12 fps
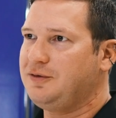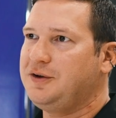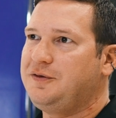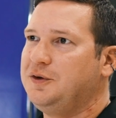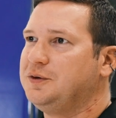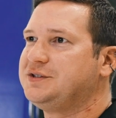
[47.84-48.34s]

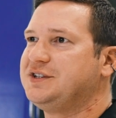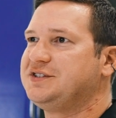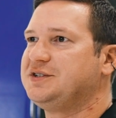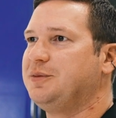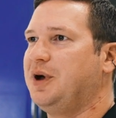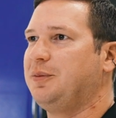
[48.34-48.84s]
Every fuel
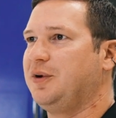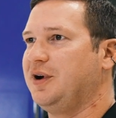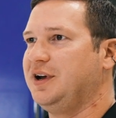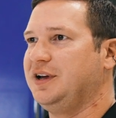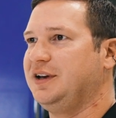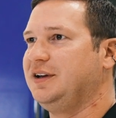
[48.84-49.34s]
system
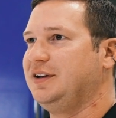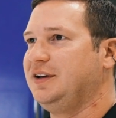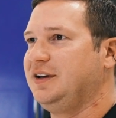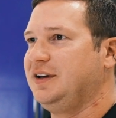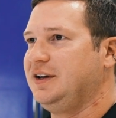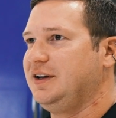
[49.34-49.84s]
upgrade
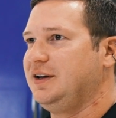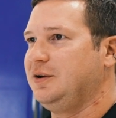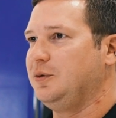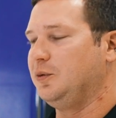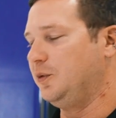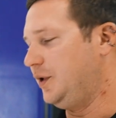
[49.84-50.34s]

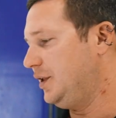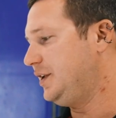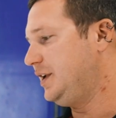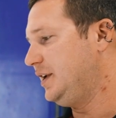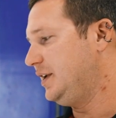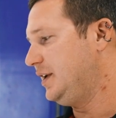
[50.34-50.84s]

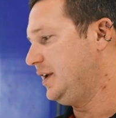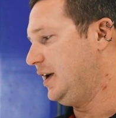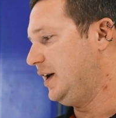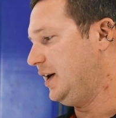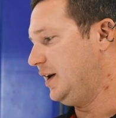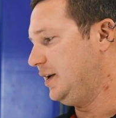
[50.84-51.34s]
really
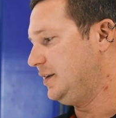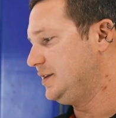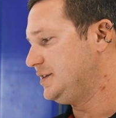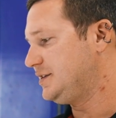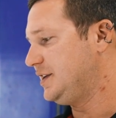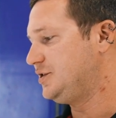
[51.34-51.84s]

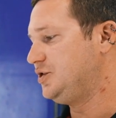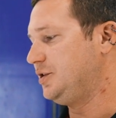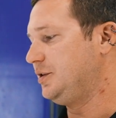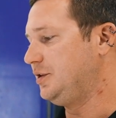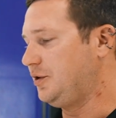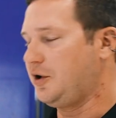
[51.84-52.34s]
sets
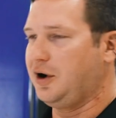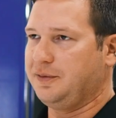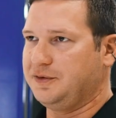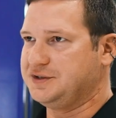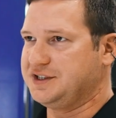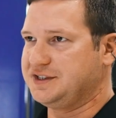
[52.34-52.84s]
your
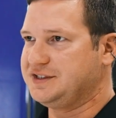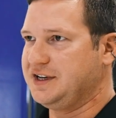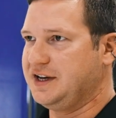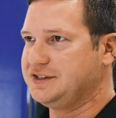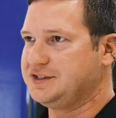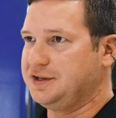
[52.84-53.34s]
car up for
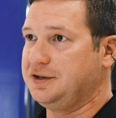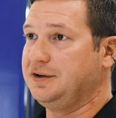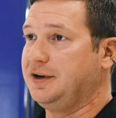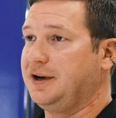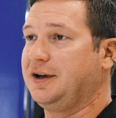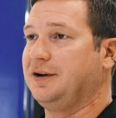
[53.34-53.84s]
success so that
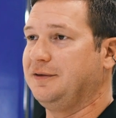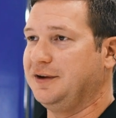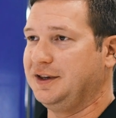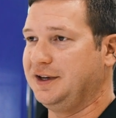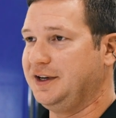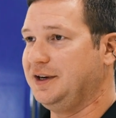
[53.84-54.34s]
you're not gonna
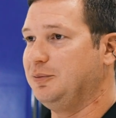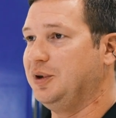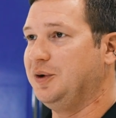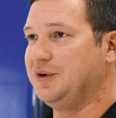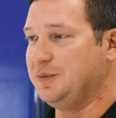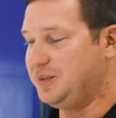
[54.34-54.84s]
run lean and
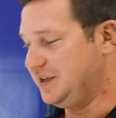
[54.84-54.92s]
blow it to